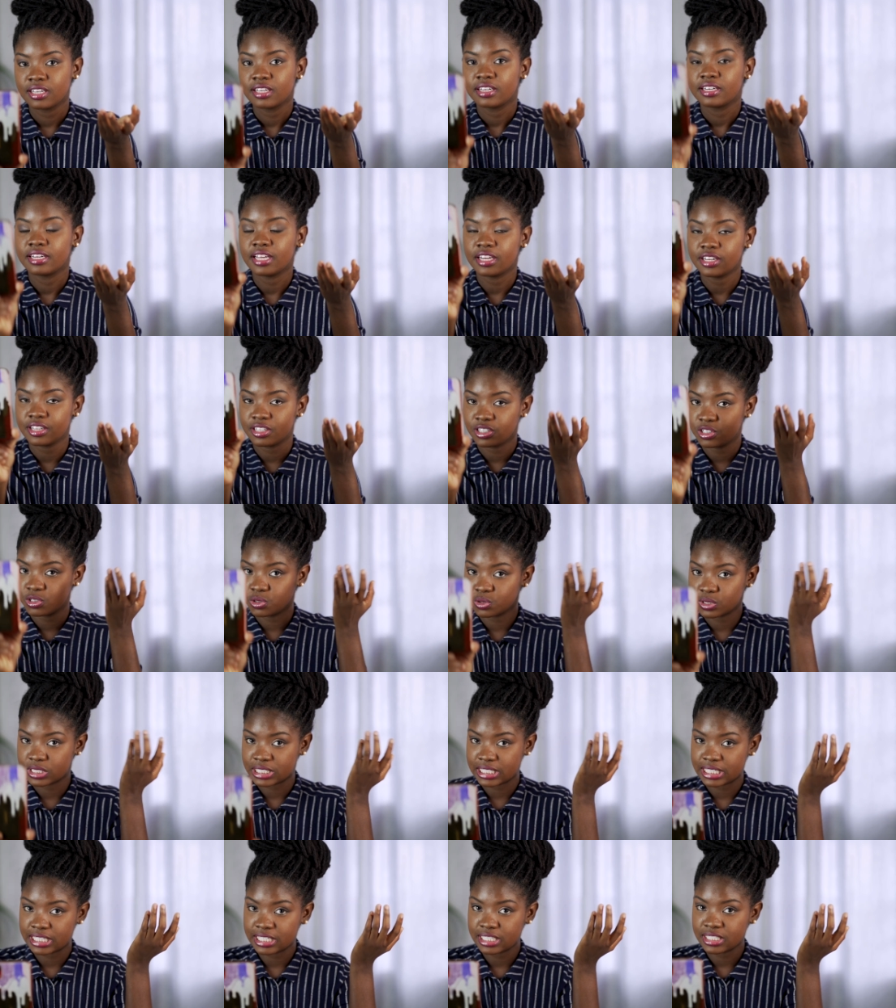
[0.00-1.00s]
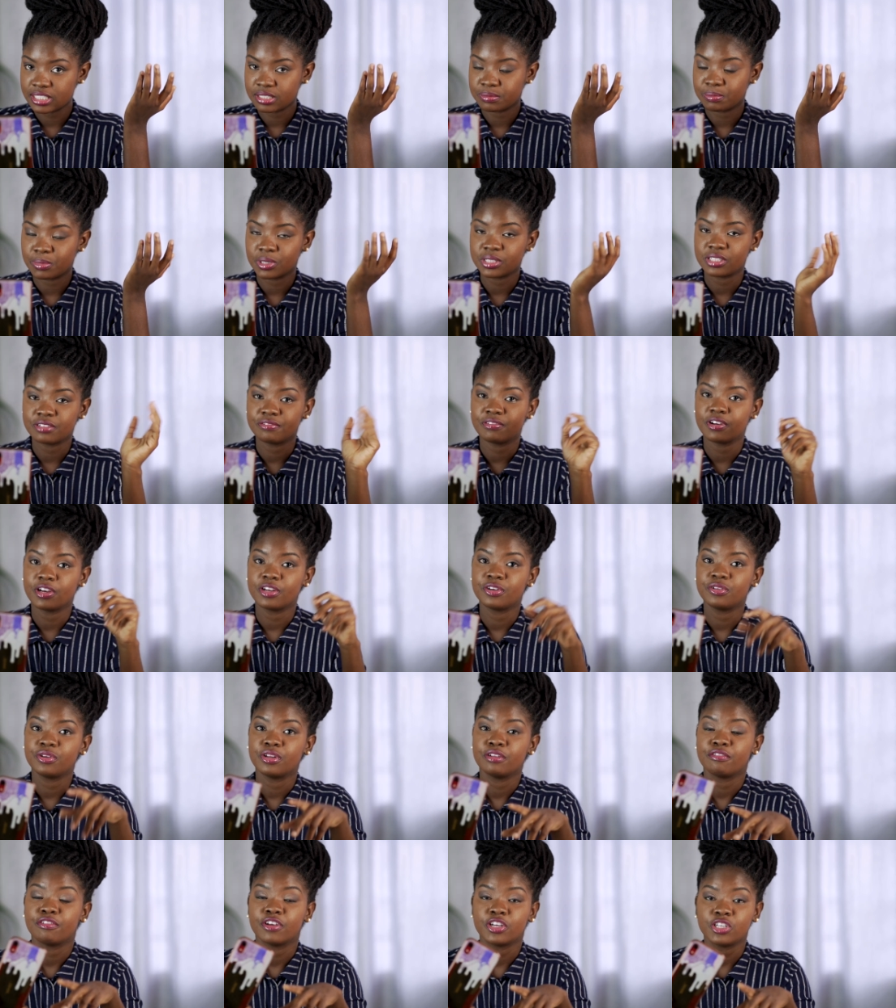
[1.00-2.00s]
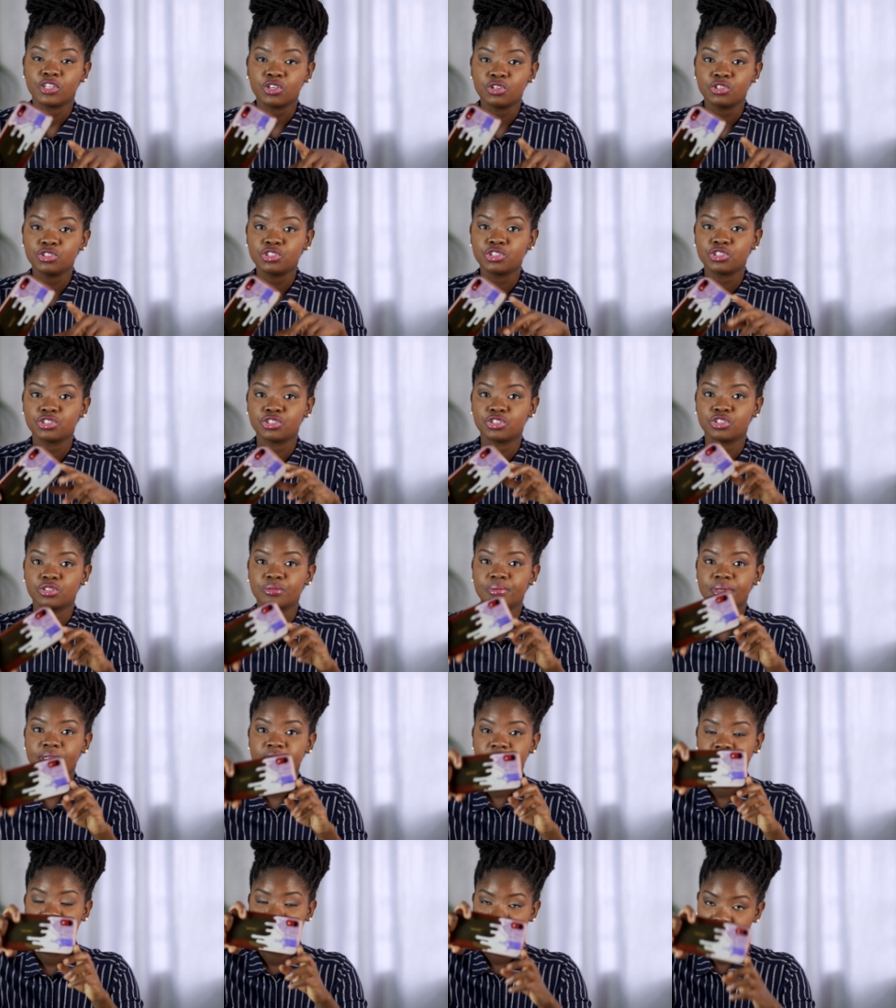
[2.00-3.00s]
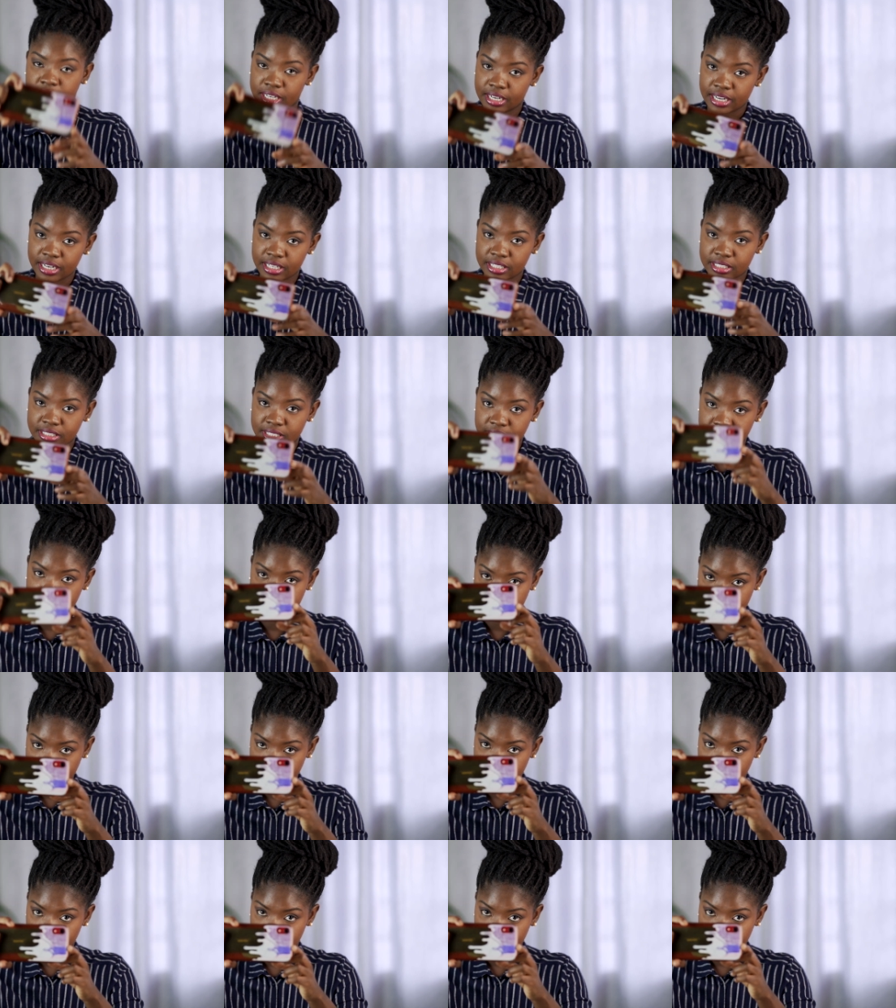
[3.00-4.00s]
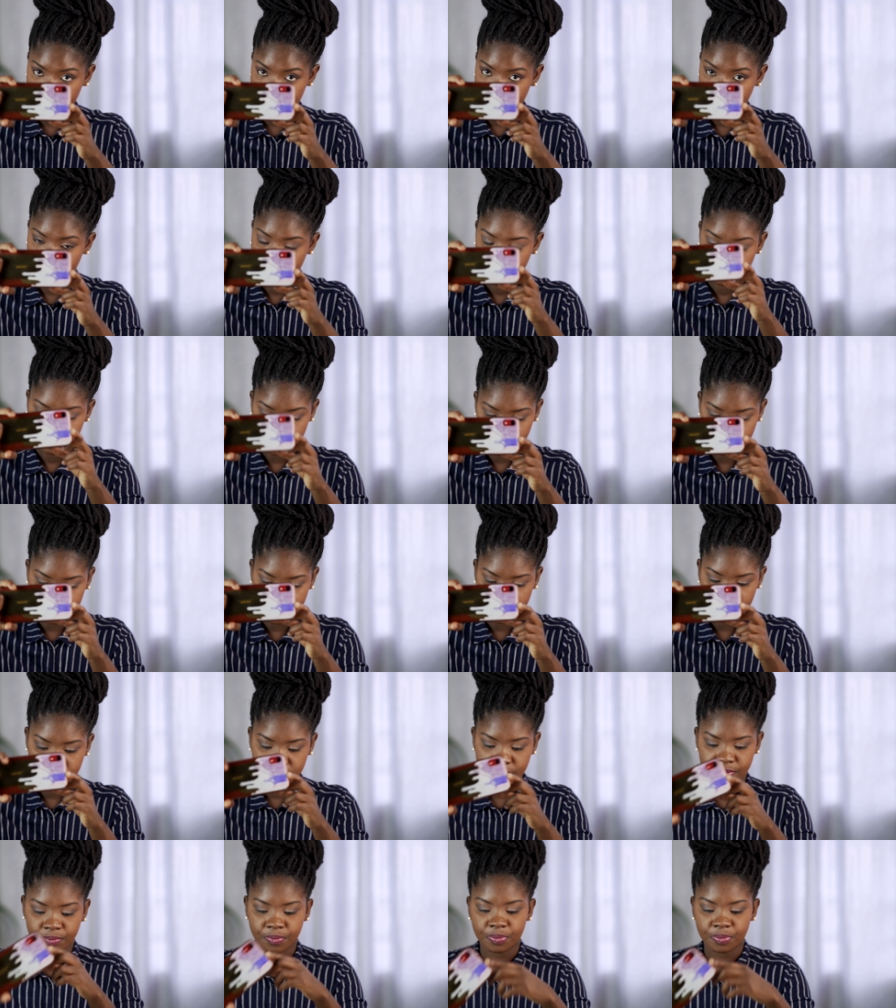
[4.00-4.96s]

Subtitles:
then you use this, but if you're doing for YouTube, then it's this way, correct?